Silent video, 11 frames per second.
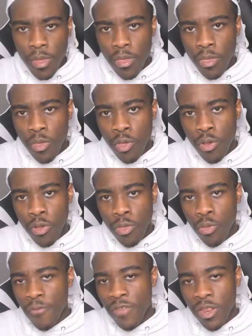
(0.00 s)
your
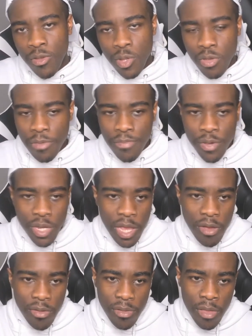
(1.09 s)
your videos don't get pushed
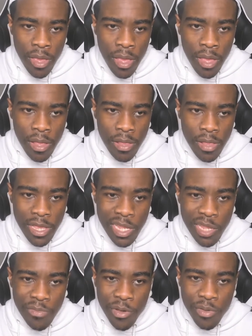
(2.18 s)
out like it's
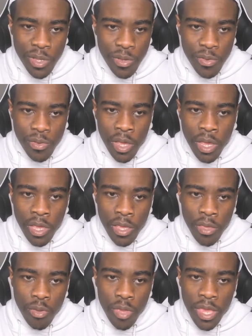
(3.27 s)
supposed to.
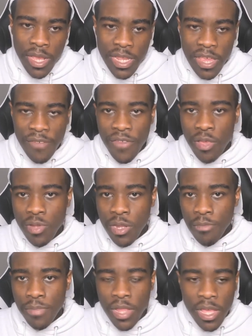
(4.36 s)
You can't save videos in a
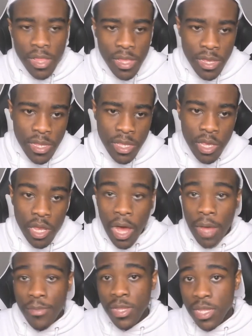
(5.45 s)
playlist. Your
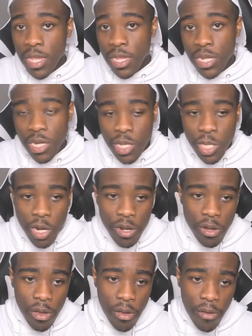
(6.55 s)
comment section is
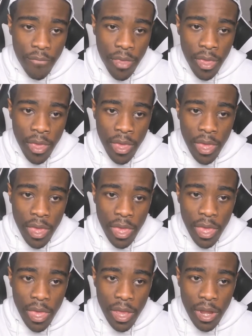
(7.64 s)
turned off,
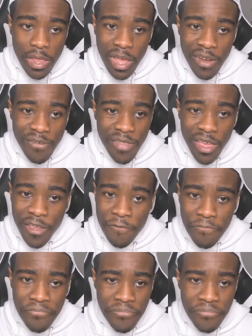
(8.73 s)
and a lot of like